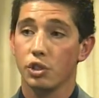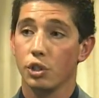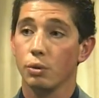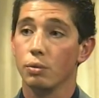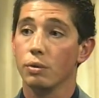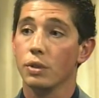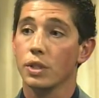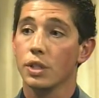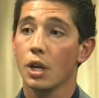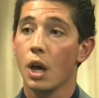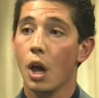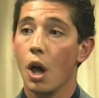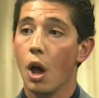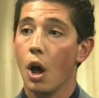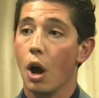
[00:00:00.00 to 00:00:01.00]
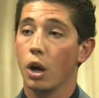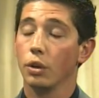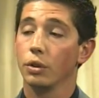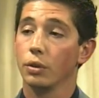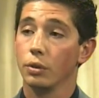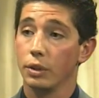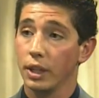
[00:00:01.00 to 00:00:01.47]
students are
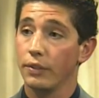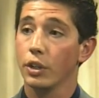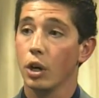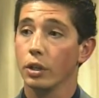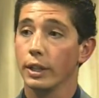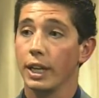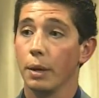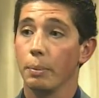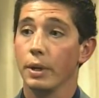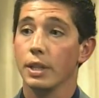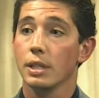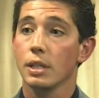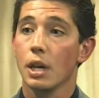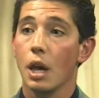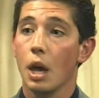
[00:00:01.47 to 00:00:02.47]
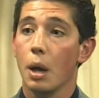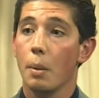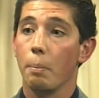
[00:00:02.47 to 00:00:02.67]
living on campus. Okay.